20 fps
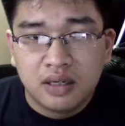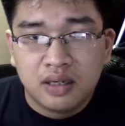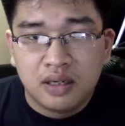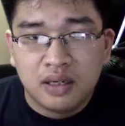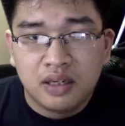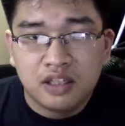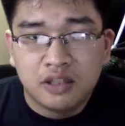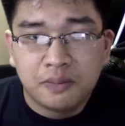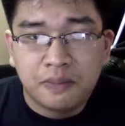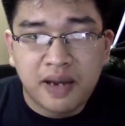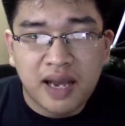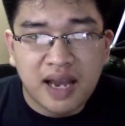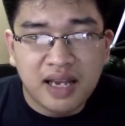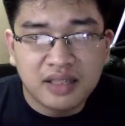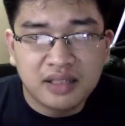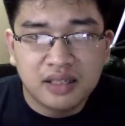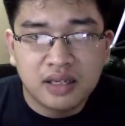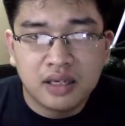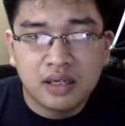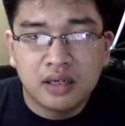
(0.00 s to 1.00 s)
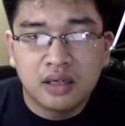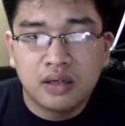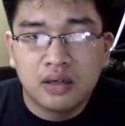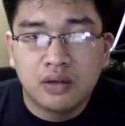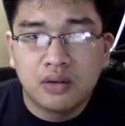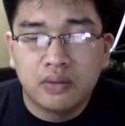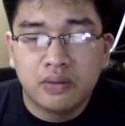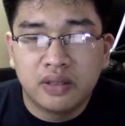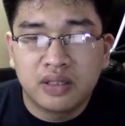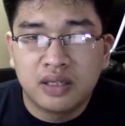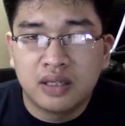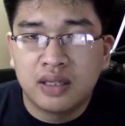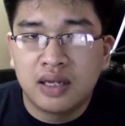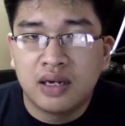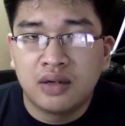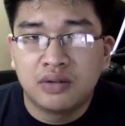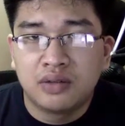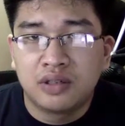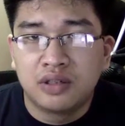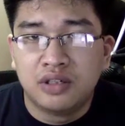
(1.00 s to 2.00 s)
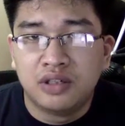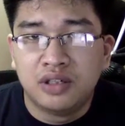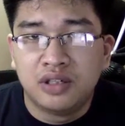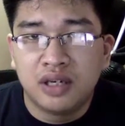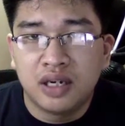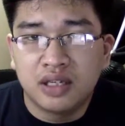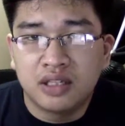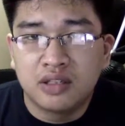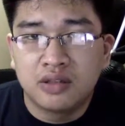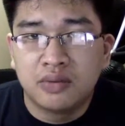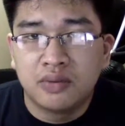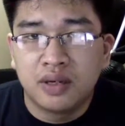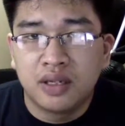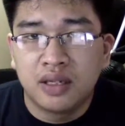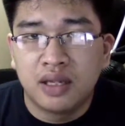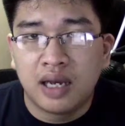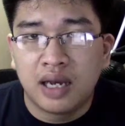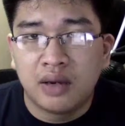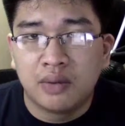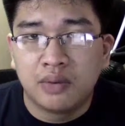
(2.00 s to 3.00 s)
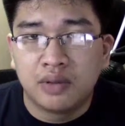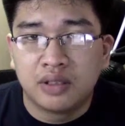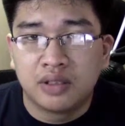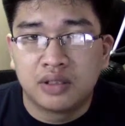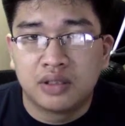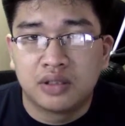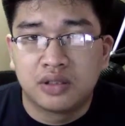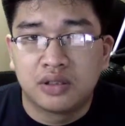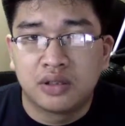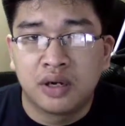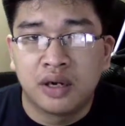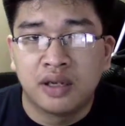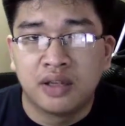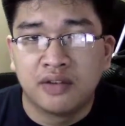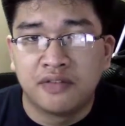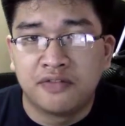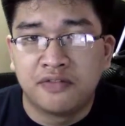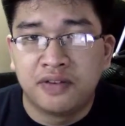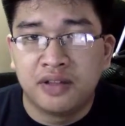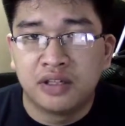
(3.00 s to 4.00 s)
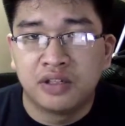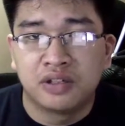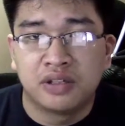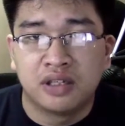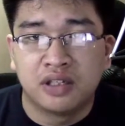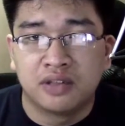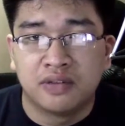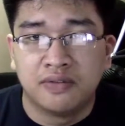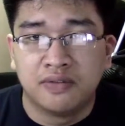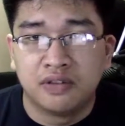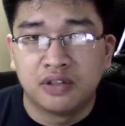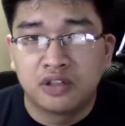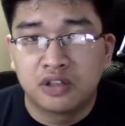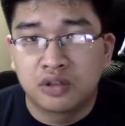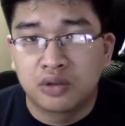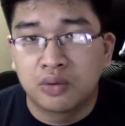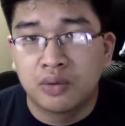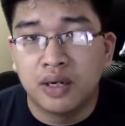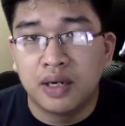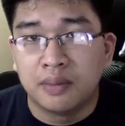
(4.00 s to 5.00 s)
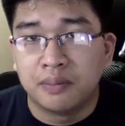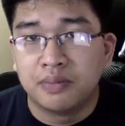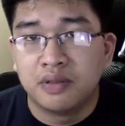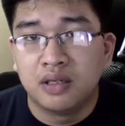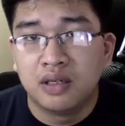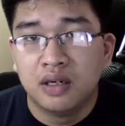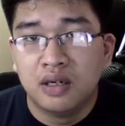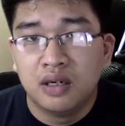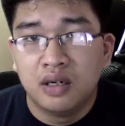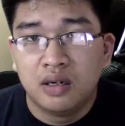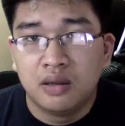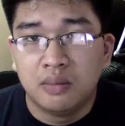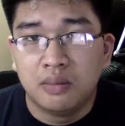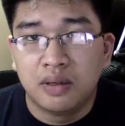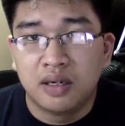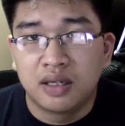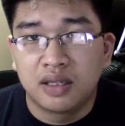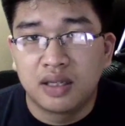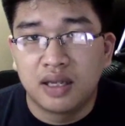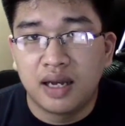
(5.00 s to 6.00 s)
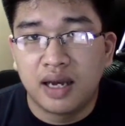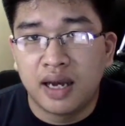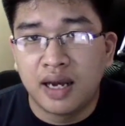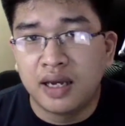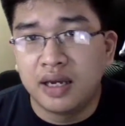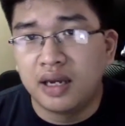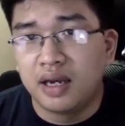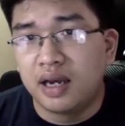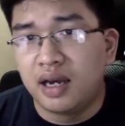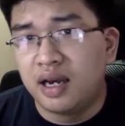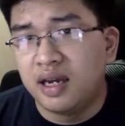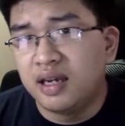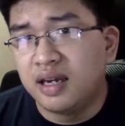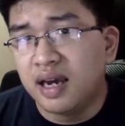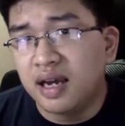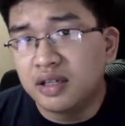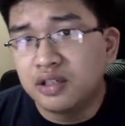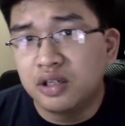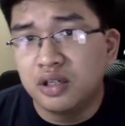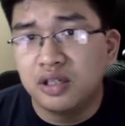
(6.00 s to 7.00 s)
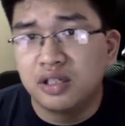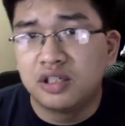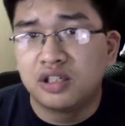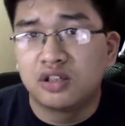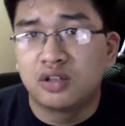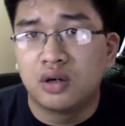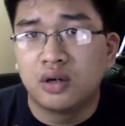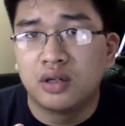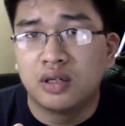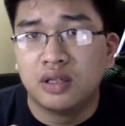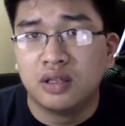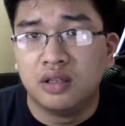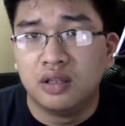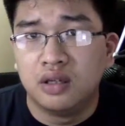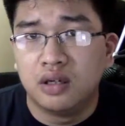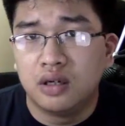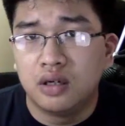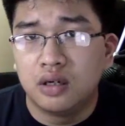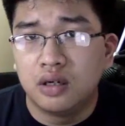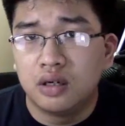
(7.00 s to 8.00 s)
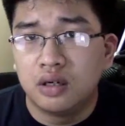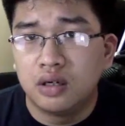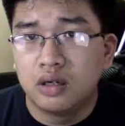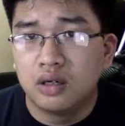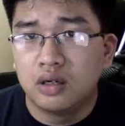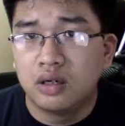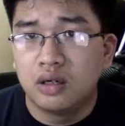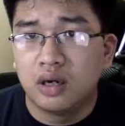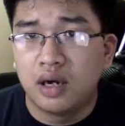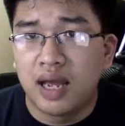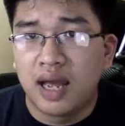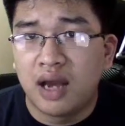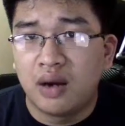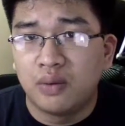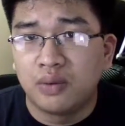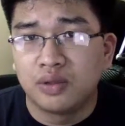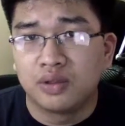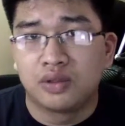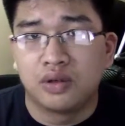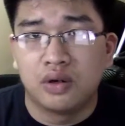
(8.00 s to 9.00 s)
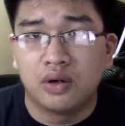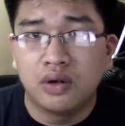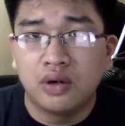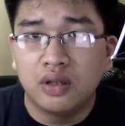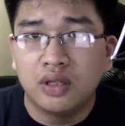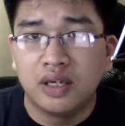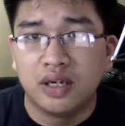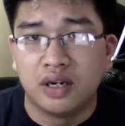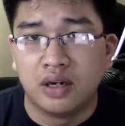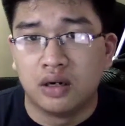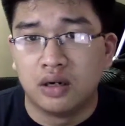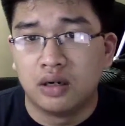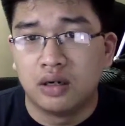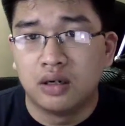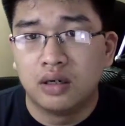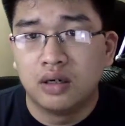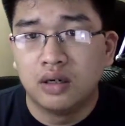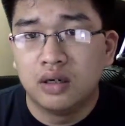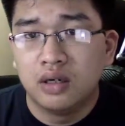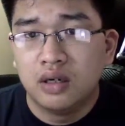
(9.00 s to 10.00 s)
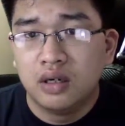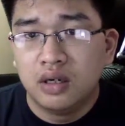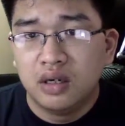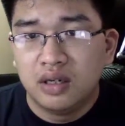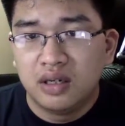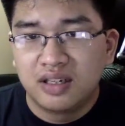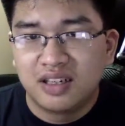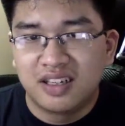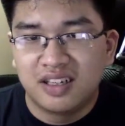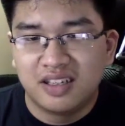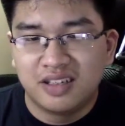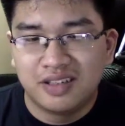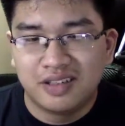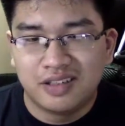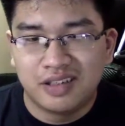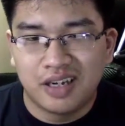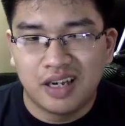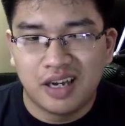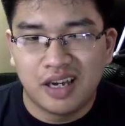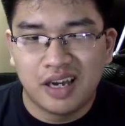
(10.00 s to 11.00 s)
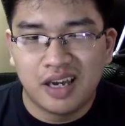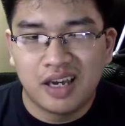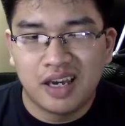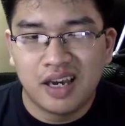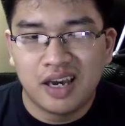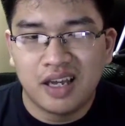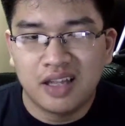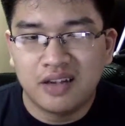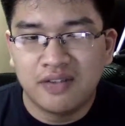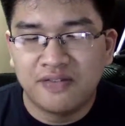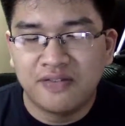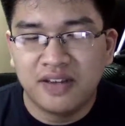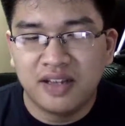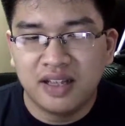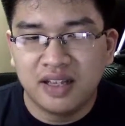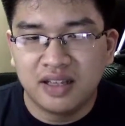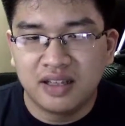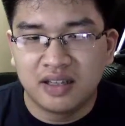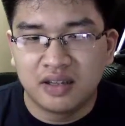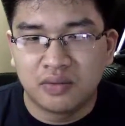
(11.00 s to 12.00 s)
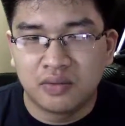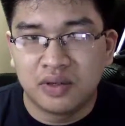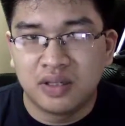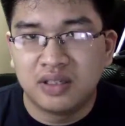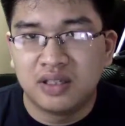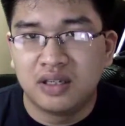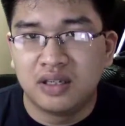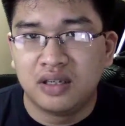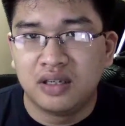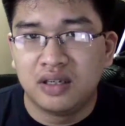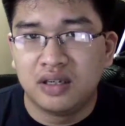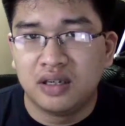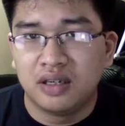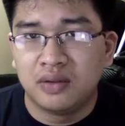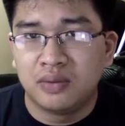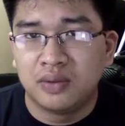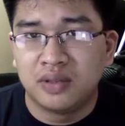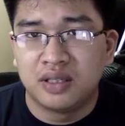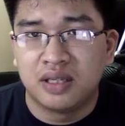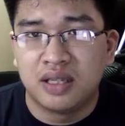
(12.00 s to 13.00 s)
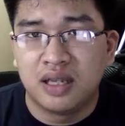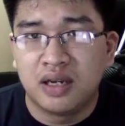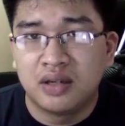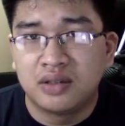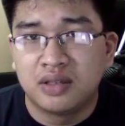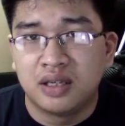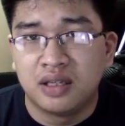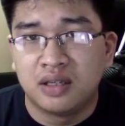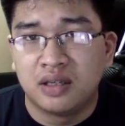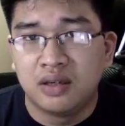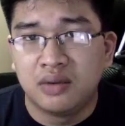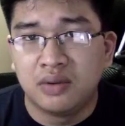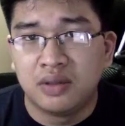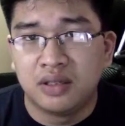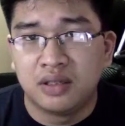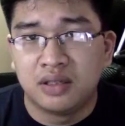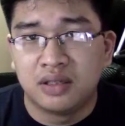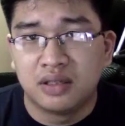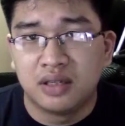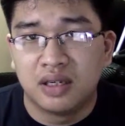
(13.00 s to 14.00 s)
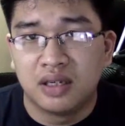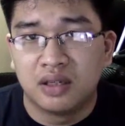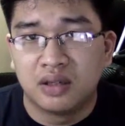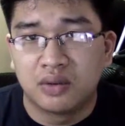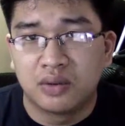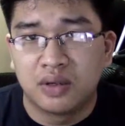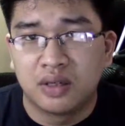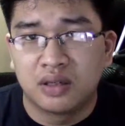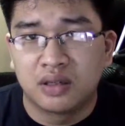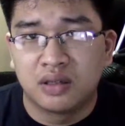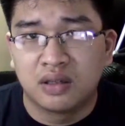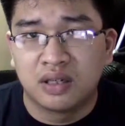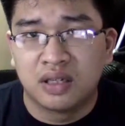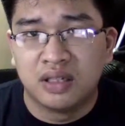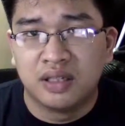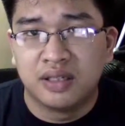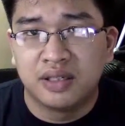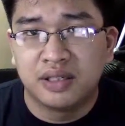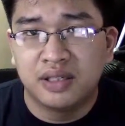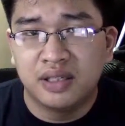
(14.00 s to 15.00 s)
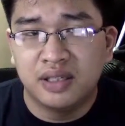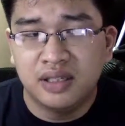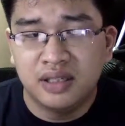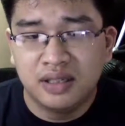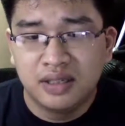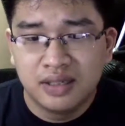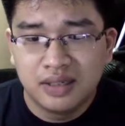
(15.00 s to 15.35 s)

His passing was announced just when I was trying to finish this script, but I actually started hours earlier because I had a feeling that once it was announced that he was in critical condition,